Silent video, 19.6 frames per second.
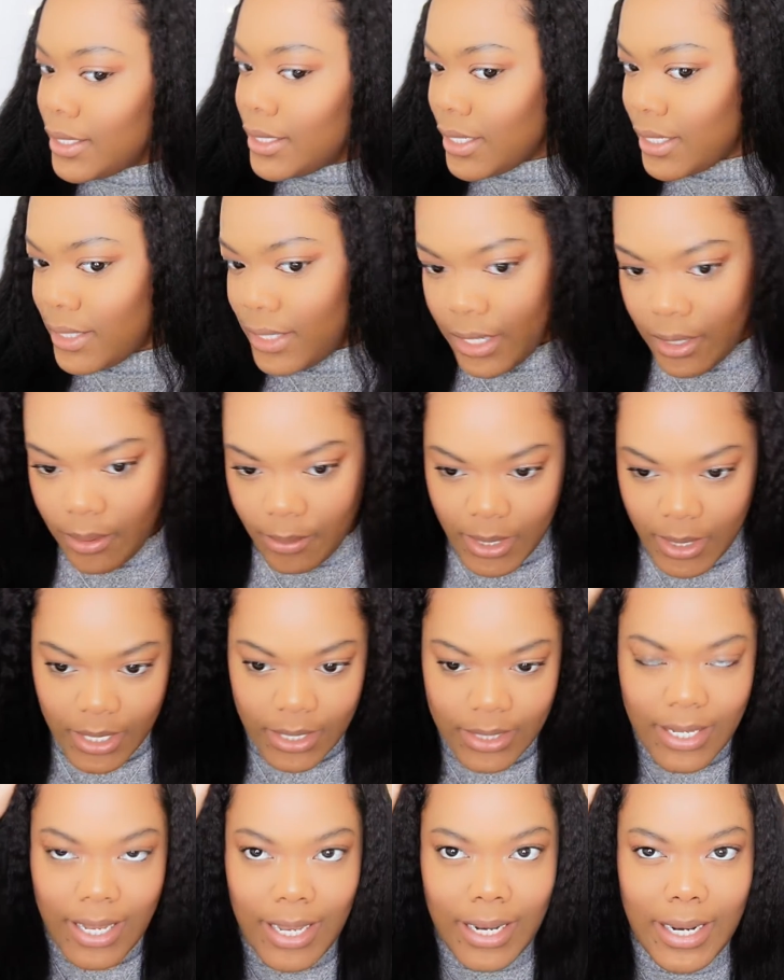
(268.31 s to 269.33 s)
this here
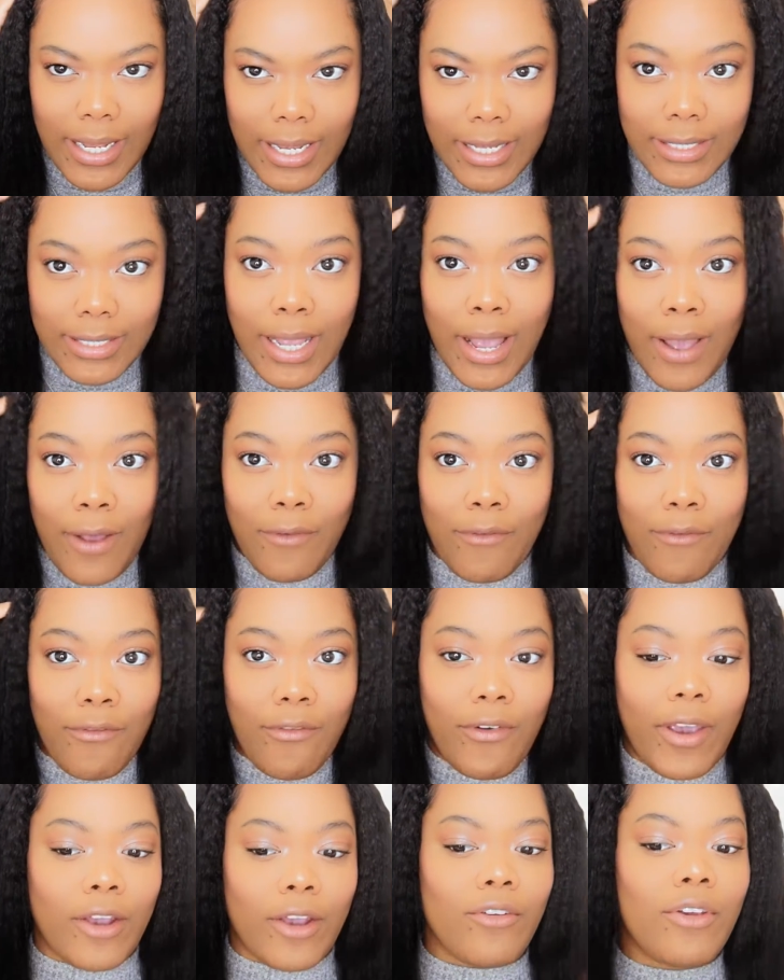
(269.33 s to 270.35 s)
because it is
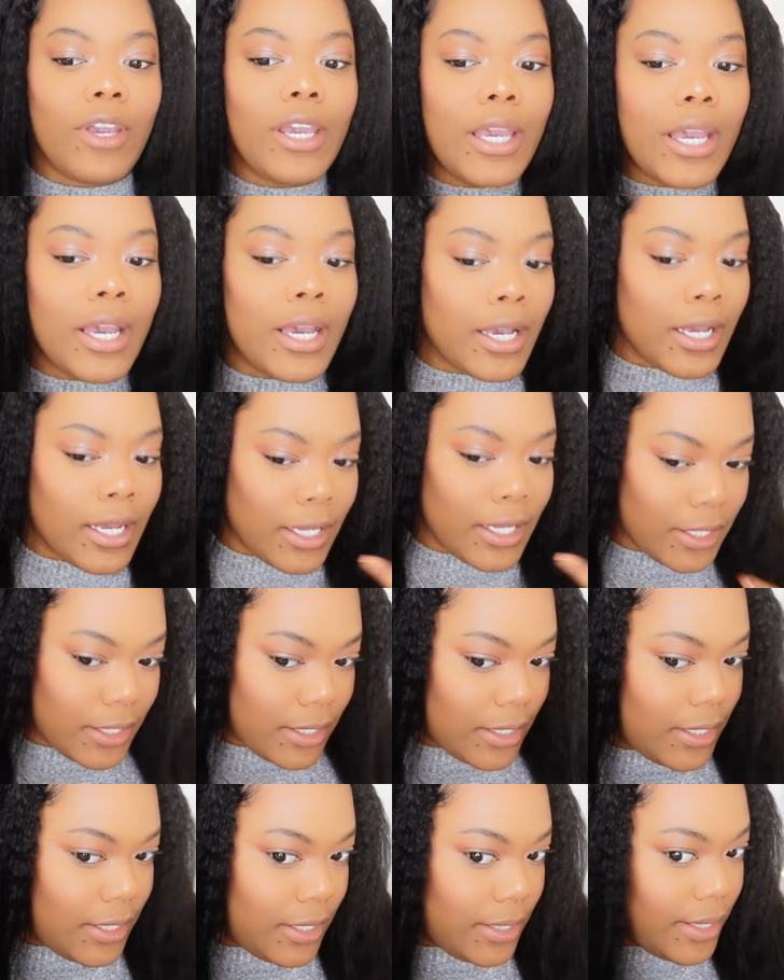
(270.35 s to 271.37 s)
very
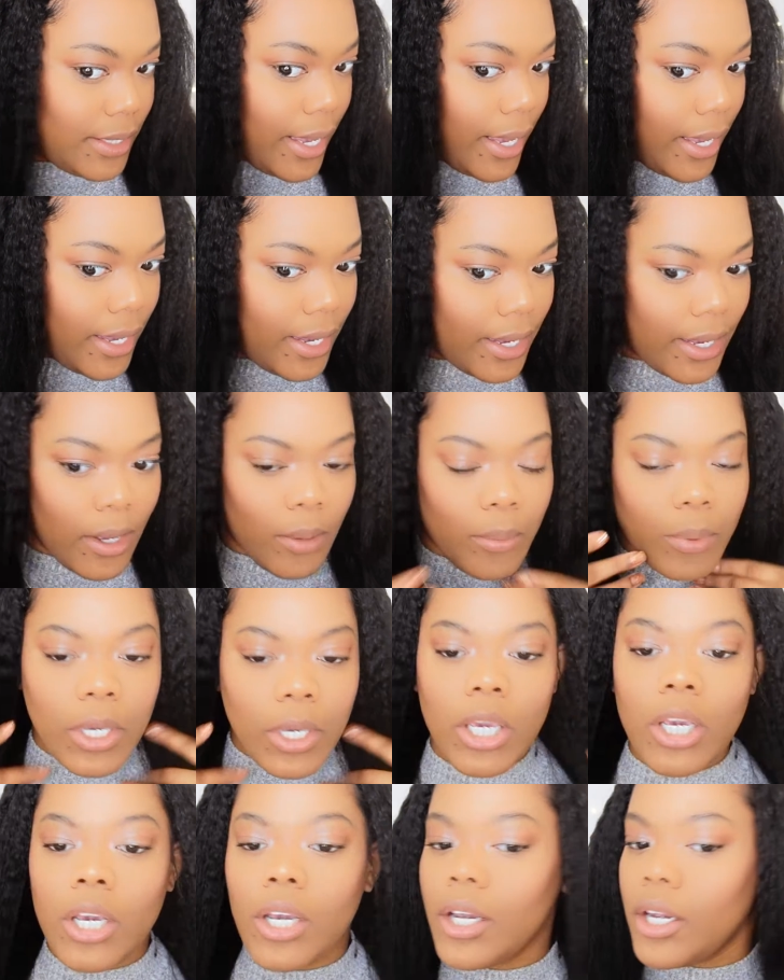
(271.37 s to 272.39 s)
thick up
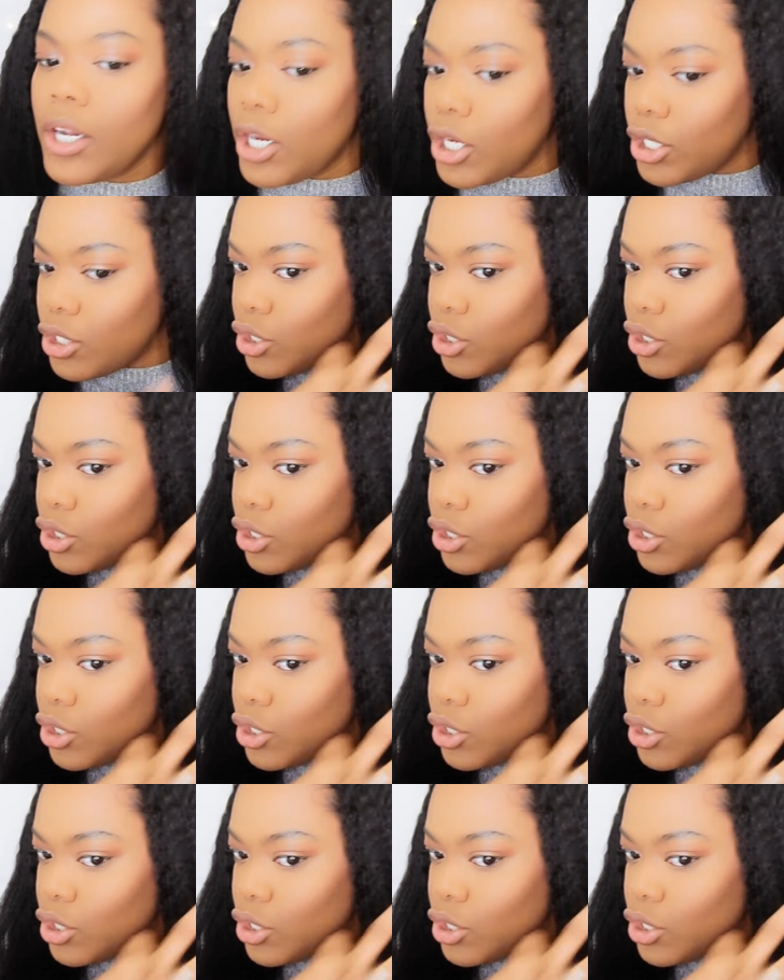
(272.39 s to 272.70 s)
here.